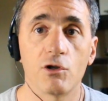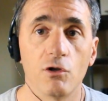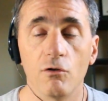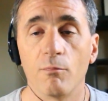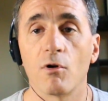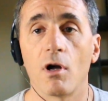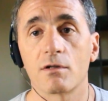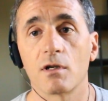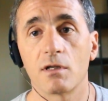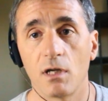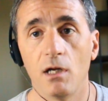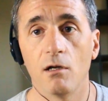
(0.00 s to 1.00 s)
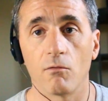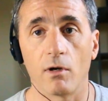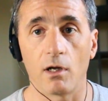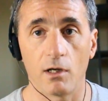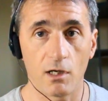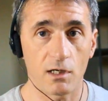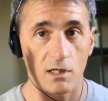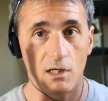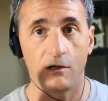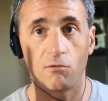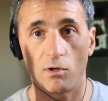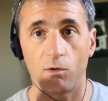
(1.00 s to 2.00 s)
due process hearing, and yes,
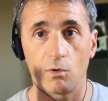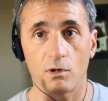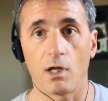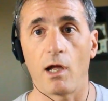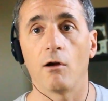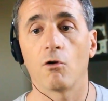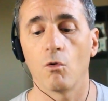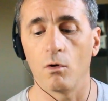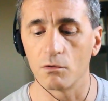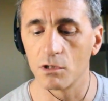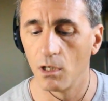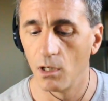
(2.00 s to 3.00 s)
hearing with the air quotes,